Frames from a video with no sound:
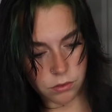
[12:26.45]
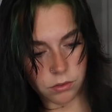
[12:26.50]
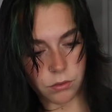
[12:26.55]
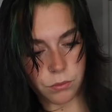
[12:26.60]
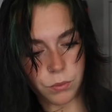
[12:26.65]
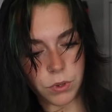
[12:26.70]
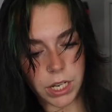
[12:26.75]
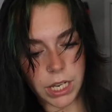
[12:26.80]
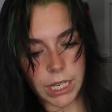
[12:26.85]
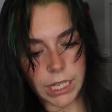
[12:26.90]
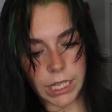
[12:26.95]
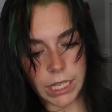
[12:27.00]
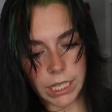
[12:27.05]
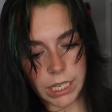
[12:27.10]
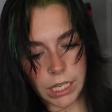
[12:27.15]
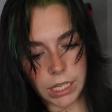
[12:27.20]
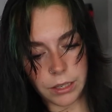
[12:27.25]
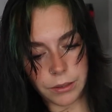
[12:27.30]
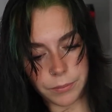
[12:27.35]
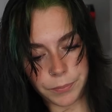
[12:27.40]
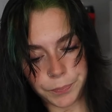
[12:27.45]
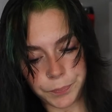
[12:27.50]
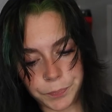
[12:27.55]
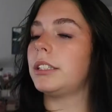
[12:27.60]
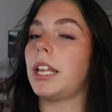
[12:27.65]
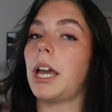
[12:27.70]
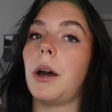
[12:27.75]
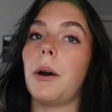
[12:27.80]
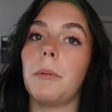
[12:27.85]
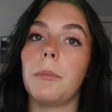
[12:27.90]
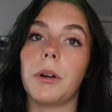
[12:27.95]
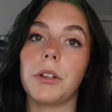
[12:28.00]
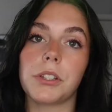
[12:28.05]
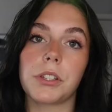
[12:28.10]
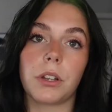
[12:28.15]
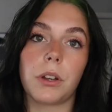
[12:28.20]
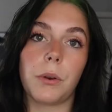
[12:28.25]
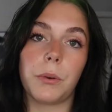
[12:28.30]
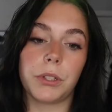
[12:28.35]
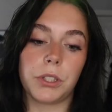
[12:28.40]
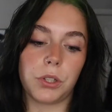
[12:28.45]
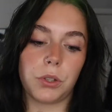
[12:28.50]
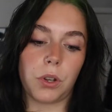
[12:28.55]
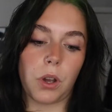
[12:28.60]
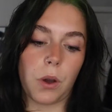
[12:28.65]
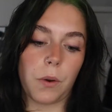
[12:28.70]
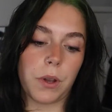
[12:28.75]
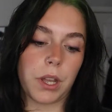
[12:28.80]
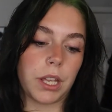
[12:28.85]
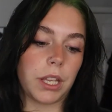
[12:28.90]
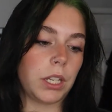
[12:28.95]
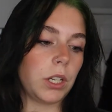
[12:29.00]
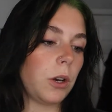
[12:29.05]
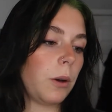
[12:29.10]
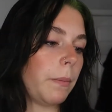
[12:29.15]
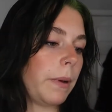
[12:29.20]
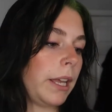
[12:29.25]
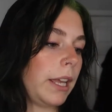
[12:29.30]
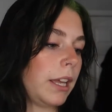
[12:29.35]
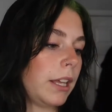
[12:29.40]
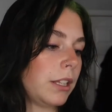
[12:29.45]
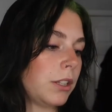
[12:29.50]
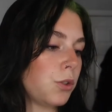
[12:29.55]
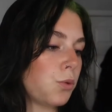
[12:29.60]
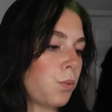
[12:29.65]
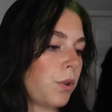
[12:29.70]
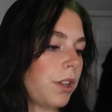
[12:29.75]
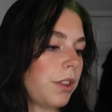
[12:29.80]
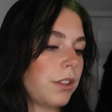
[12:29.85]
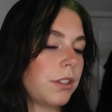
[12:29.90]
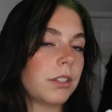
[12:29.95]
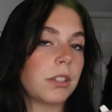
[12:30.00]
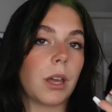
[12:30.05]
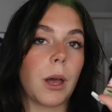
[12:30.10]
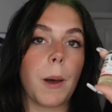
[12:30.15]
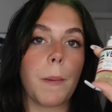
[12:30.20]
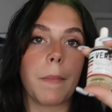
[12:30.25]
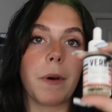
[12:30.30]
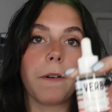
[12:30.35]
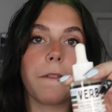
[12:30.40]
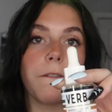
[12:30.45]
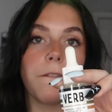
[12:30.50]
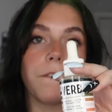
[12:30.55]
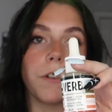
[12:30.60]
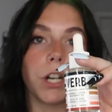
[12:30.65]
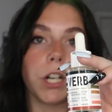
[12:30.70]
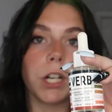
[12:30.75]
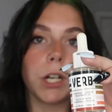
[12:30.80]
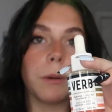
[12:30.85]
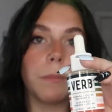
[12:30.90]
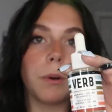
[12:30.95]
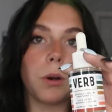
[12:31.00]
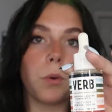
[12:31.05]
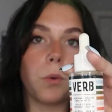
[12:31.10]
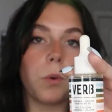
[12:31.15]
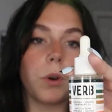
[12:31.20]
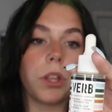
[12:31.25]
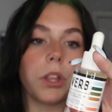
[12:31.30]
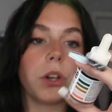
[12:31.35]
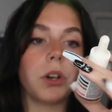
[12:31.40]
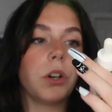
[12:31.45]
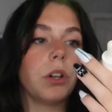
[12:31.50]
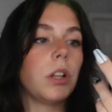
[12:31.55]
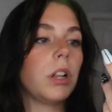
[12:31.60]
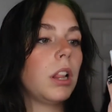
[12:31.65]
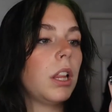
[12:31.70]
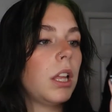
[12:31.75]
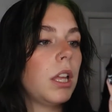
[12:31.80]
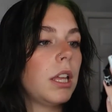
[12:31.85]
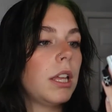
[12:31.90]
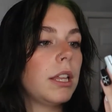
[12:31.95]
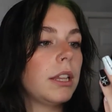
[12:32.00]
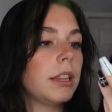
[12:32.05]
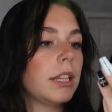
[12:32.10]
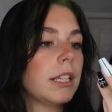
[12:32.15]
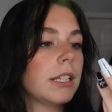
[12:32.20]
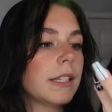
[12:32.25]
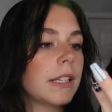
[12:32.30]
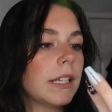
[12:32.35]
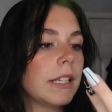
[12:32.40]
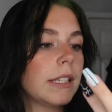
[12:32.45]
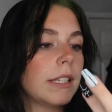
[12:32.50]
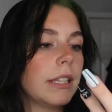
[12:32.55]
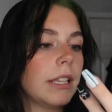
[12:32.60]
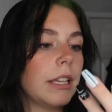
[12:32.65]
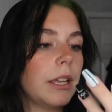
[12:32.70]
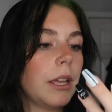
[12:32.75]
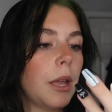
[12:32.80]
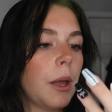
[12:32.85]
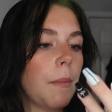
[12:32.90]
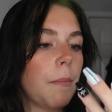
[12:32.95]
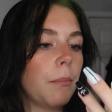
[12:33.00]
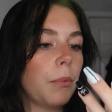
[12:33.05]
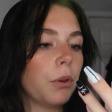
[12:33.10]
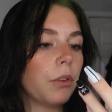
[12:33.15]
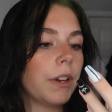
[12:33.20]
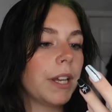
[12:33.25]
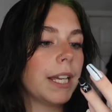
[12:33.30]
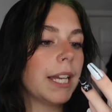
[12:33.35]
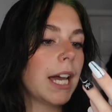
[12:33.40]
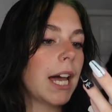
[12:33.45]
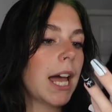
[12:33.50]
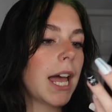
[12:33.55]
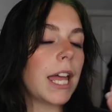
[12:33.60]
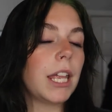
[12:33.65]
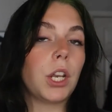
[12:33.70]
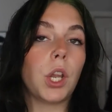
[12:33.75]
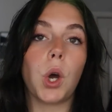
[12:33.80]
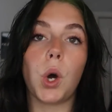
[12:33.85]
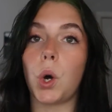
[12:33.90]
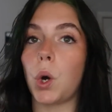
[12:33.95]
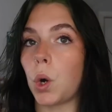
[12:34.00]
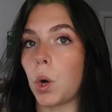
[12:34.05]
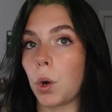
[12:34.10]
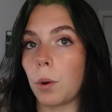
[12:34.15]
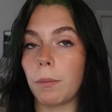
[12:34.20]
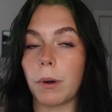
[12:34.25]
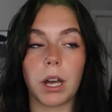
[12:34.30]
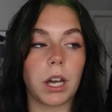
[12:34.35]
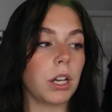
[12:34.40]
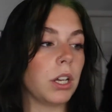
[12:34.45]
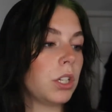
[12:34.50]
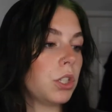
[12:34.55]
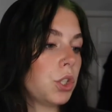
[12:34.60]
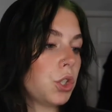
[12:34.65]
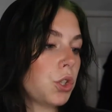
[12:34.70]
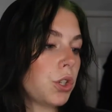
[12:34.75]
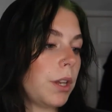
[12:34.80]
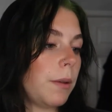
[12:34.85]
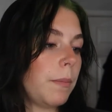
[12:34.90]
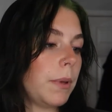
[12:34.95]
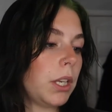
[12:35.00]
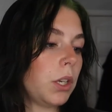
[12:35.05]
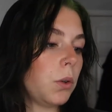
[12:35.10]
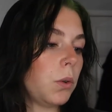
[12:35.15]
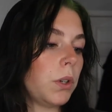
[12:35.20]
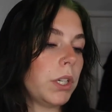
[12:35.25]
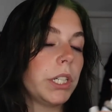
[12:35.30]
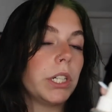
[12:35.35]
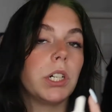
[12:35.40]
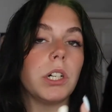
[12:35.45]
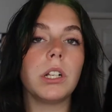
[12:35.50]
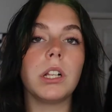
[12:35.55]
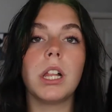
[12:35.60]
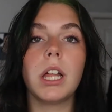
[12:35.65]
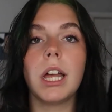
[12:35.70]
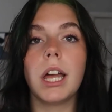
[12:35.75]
when I need it. Now I'm also going to go in on my ends with some Verb oil. This is the Moringa and Jojoba treatment oil.